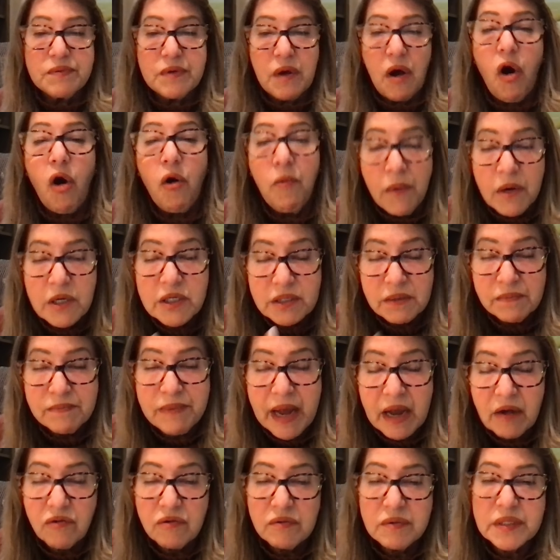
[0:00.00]
almost in
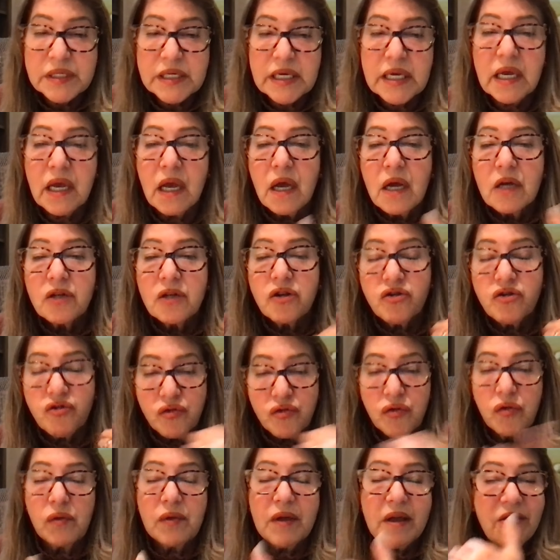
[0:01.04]
bankruptcy to
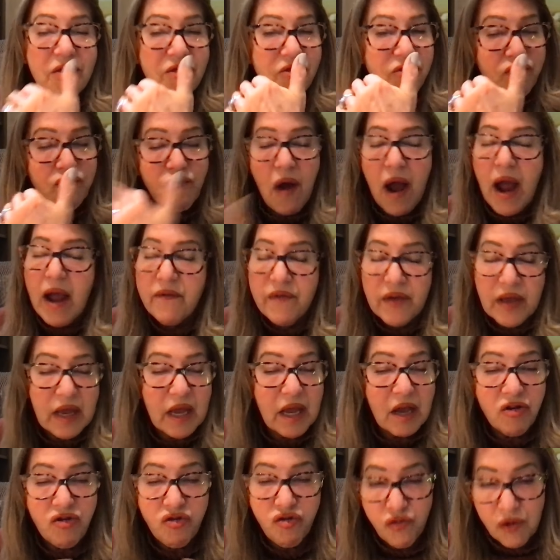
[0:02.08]
truly thriving
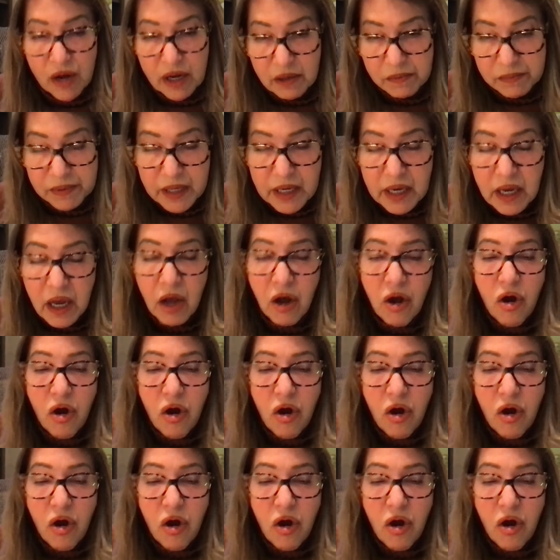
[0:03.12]
incredibly.